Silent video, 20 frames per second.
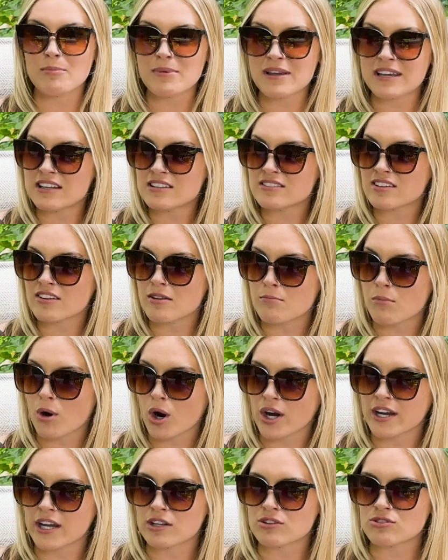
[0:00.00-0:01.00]
into the
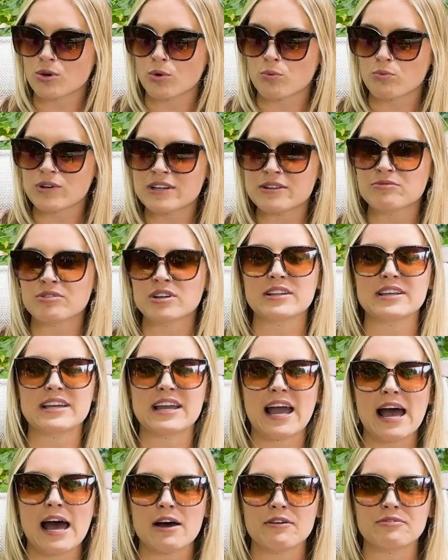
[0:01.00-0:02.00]
market. So we really
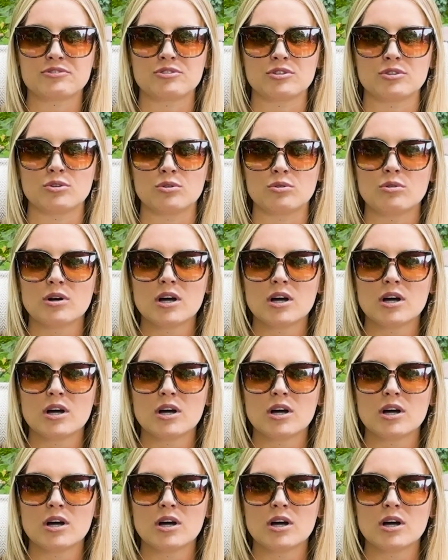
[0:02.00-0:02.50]
have to,